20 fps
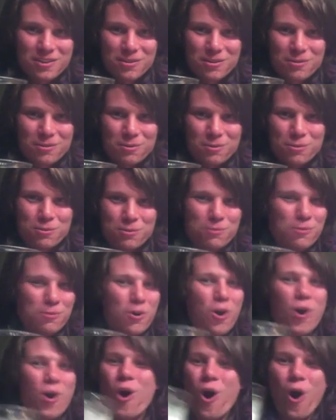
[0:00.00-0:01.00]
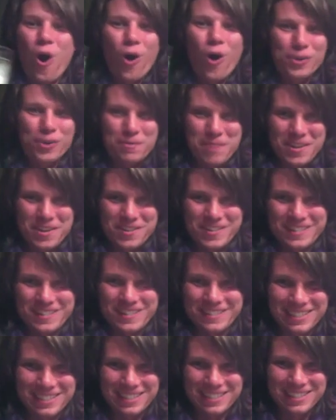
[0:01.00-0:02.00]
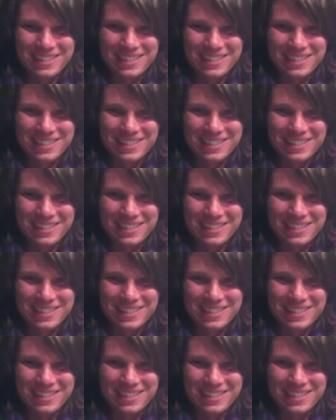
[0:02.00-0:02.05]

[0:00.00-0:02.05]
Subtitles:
through all dimensions.